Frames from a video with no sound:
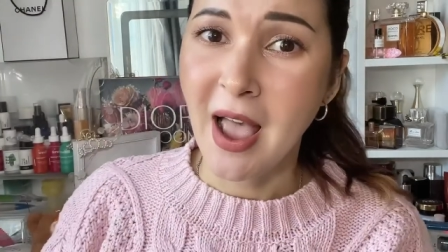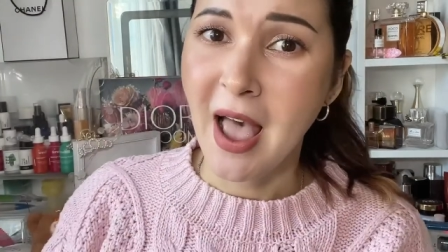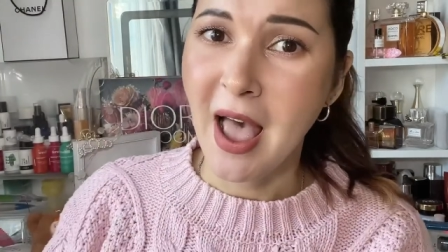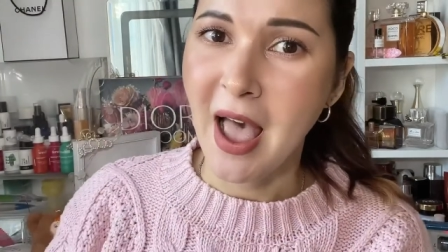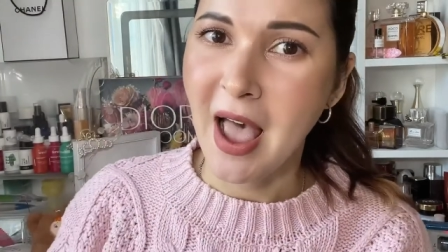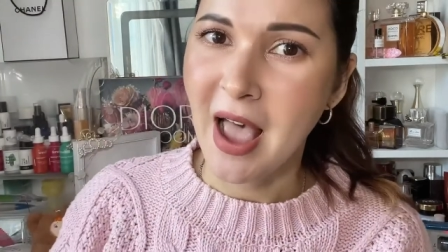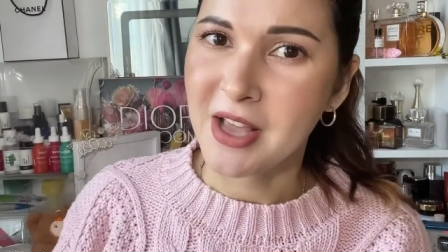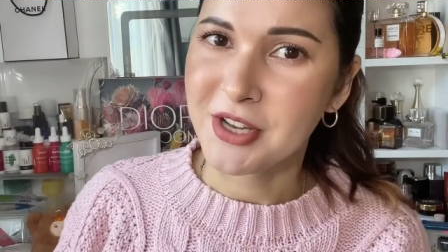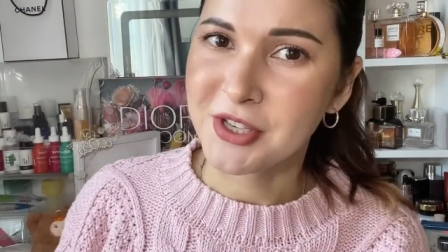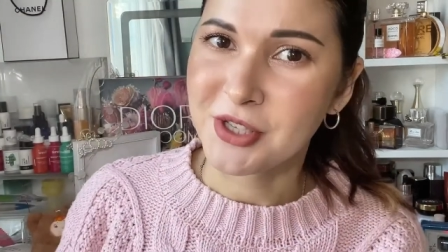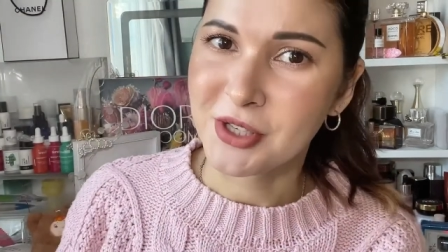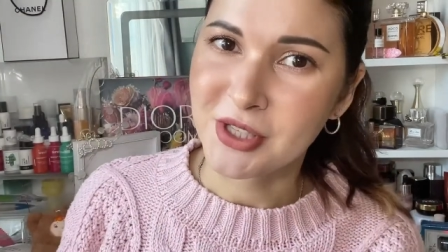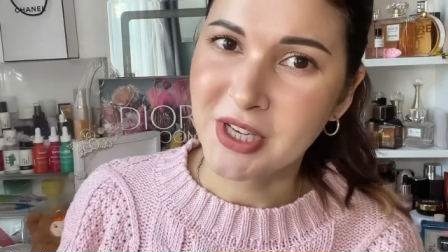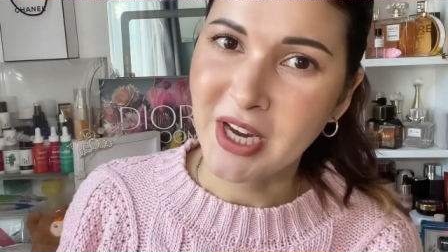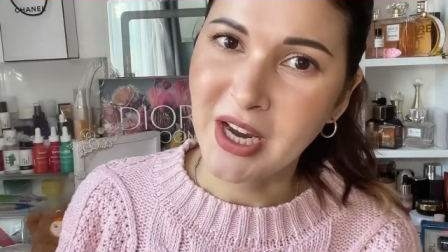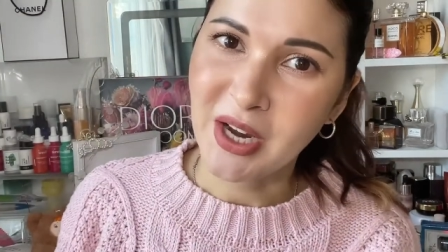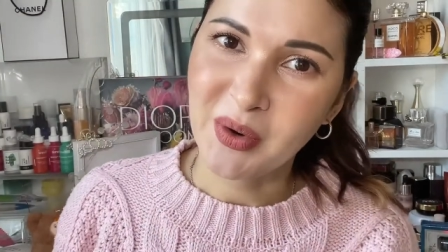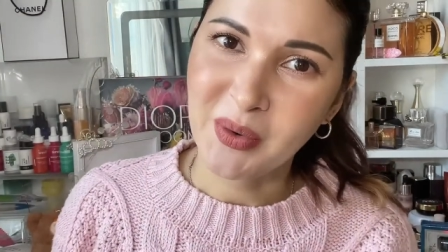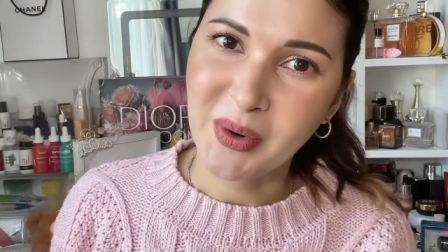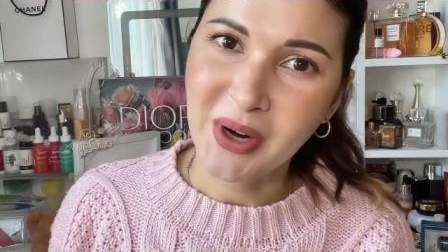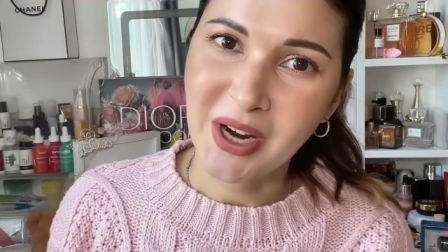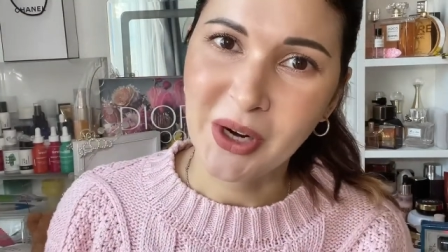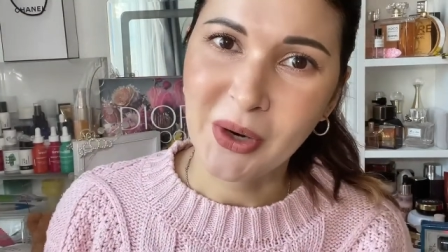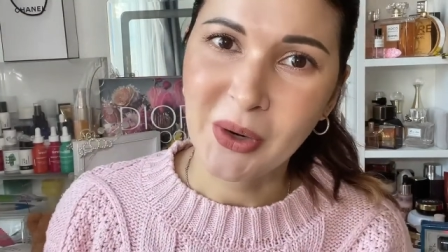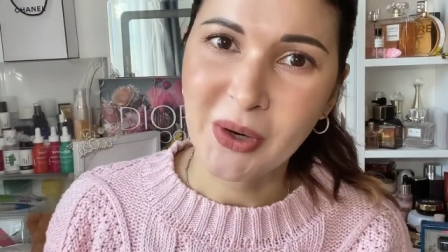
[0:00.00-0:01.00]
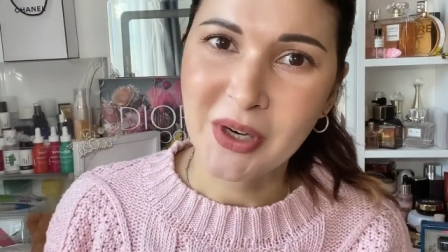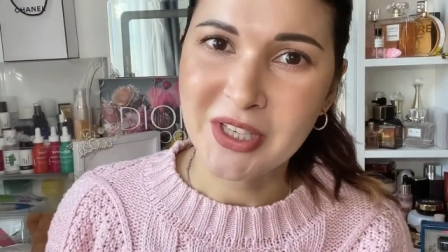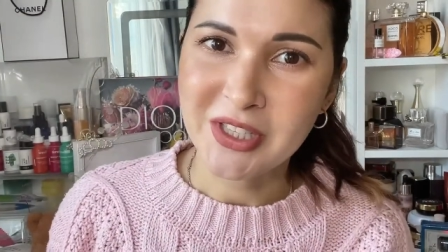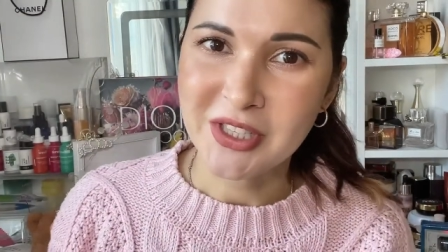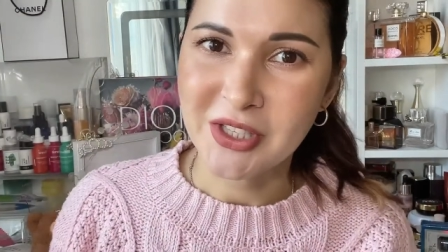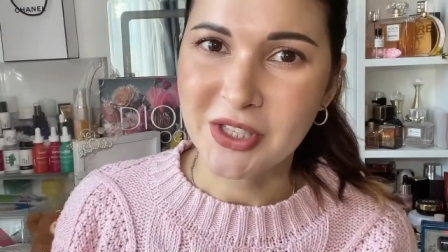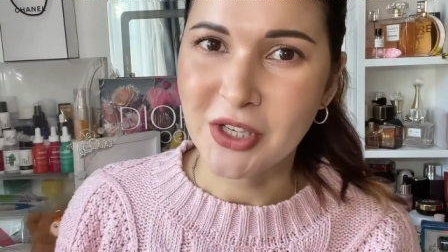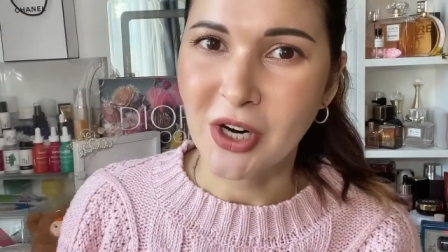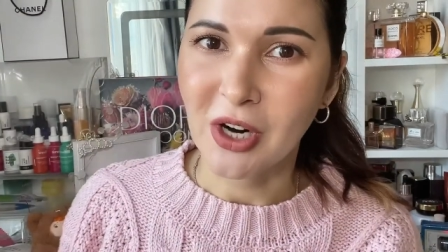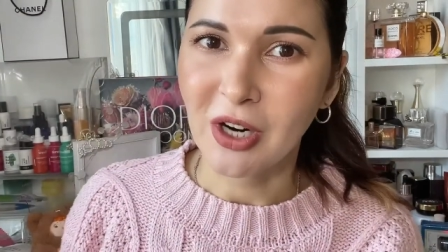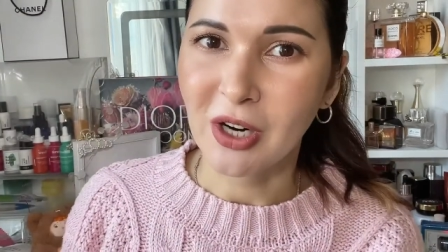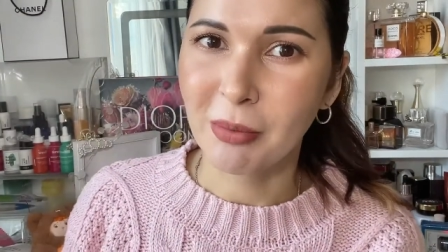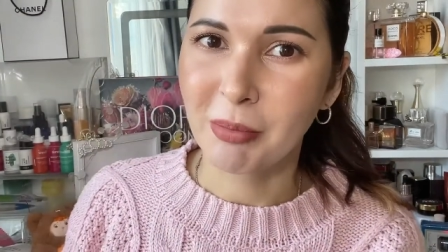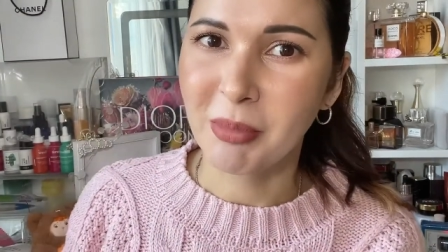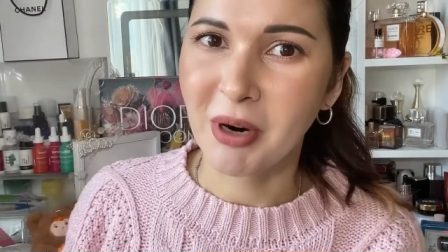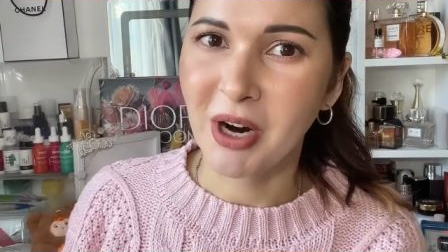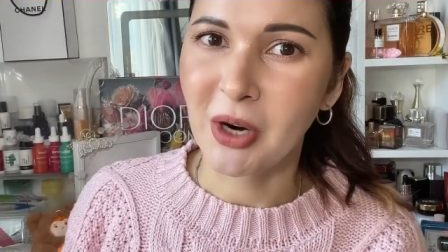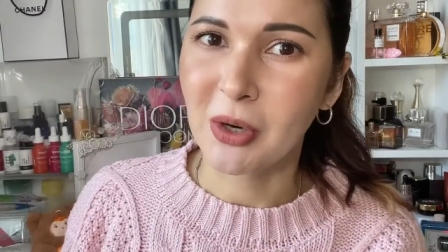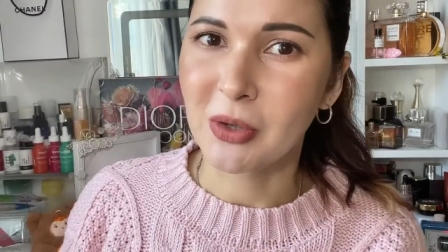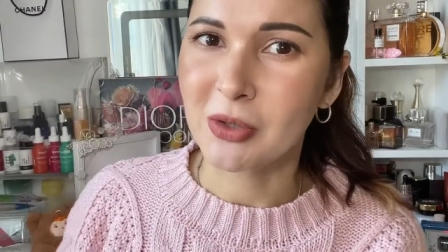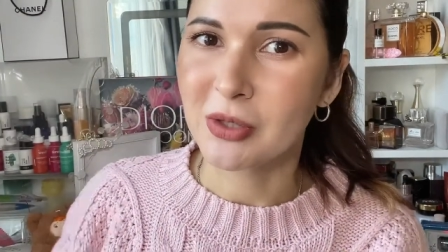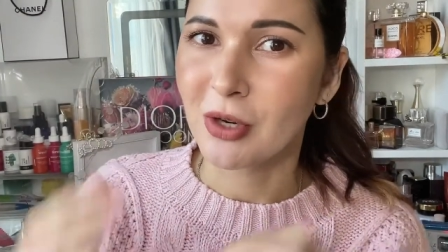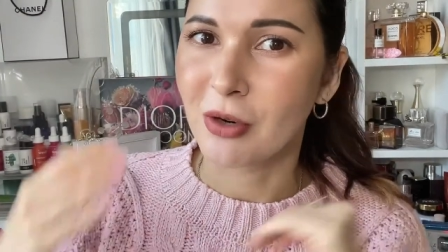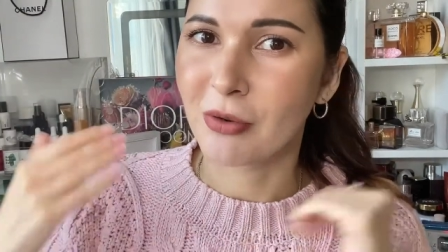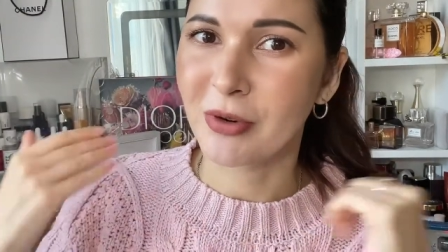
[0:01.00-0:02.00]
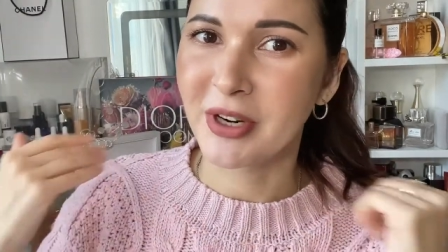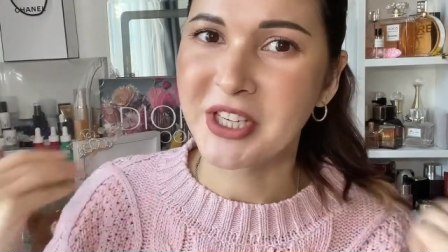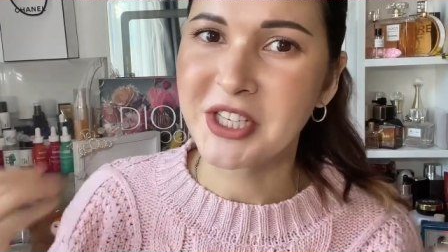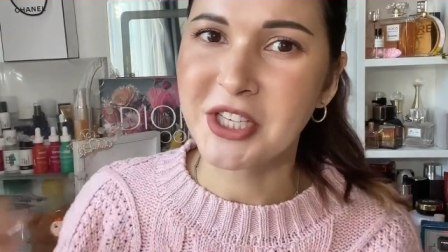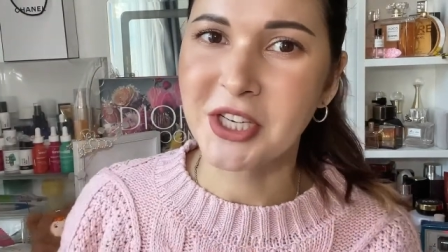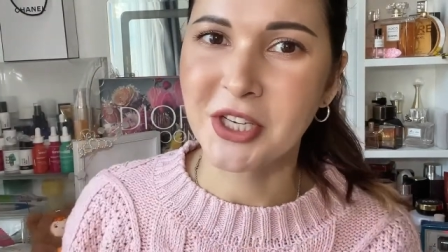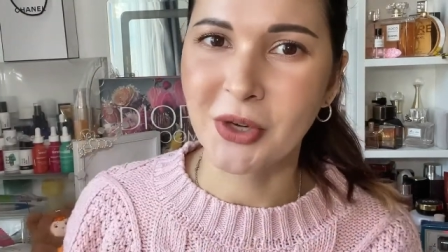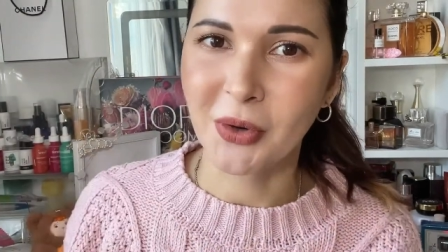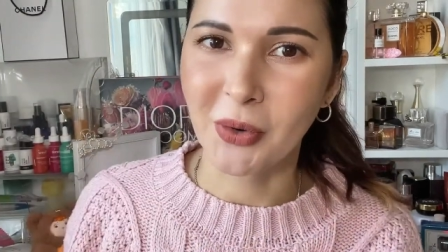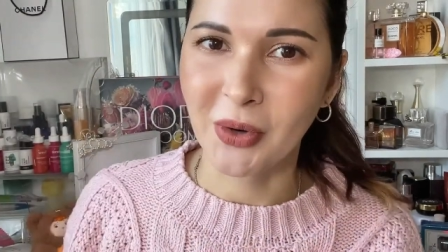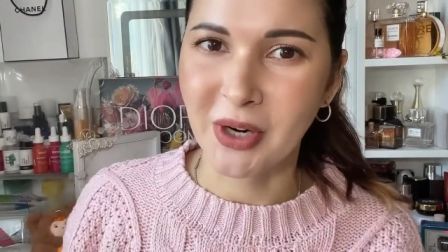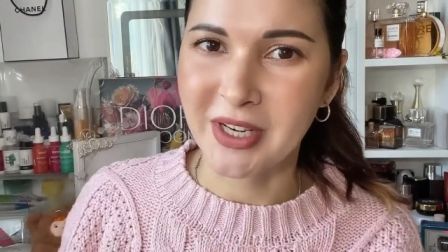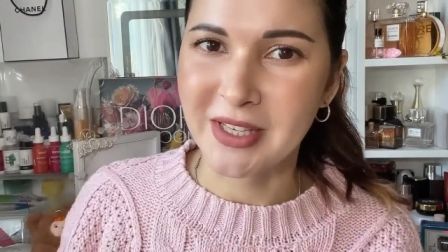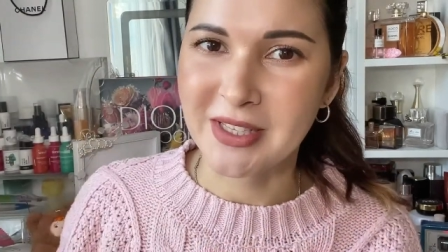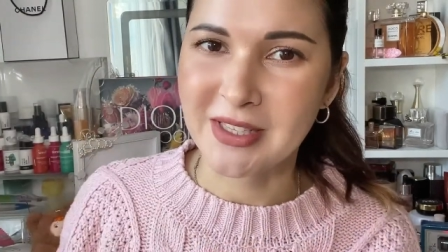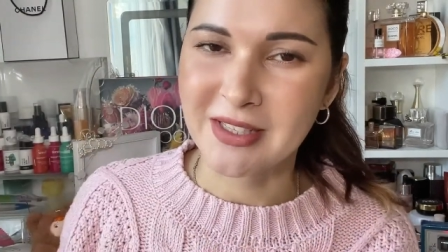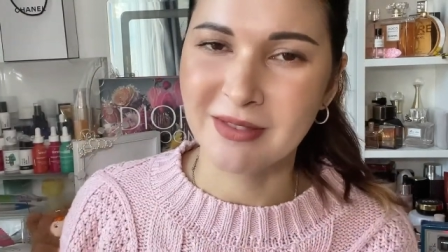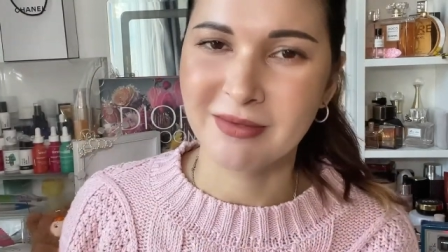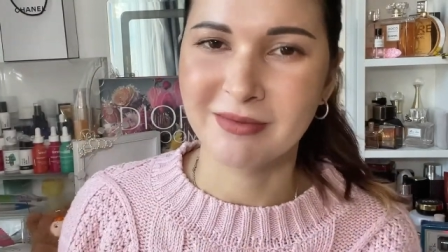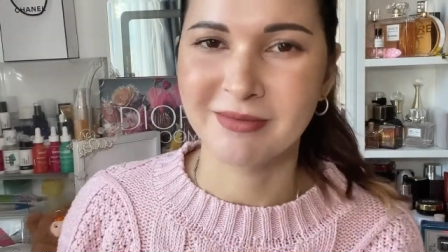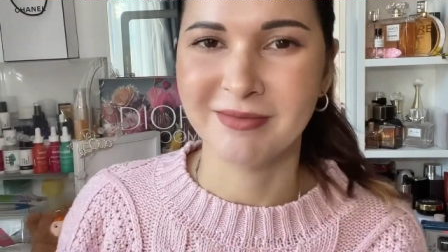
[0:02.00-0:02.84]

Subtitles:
And today we are going to talk about retinoids.